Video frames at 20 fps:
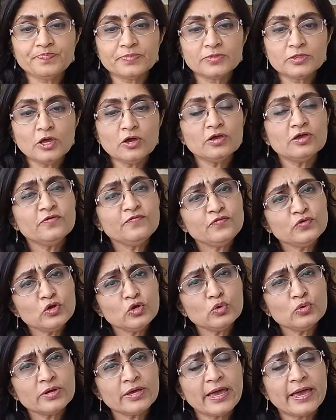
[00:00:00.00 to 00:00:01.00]
Now, if you
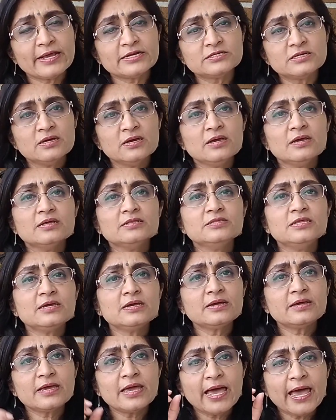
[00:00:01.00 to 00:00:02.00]
look at the
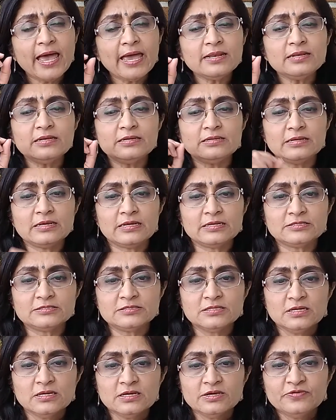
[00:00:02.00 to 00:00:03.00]
candidates
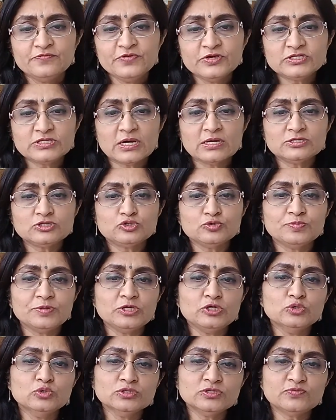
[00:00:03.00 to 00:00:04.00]
which are to be
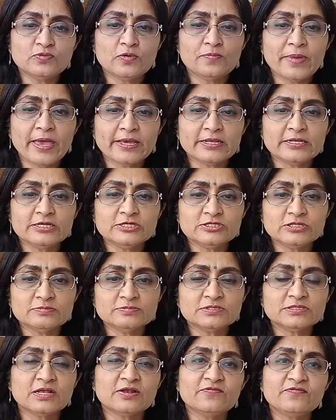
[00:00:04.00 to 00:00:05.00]
used for magnesium
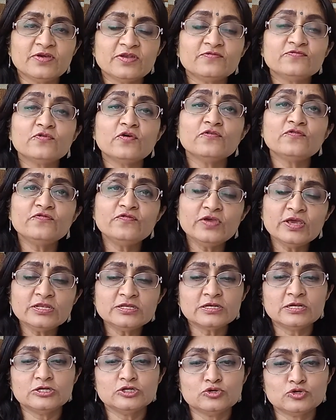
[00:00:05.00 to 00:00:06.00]
sulfate for
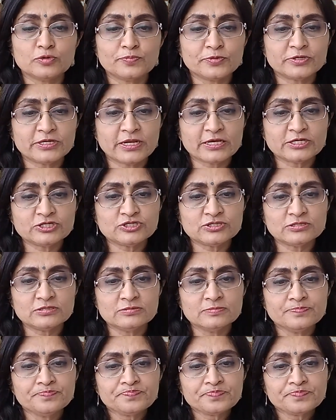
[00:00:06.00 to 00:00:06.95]
fetal neuroprotection,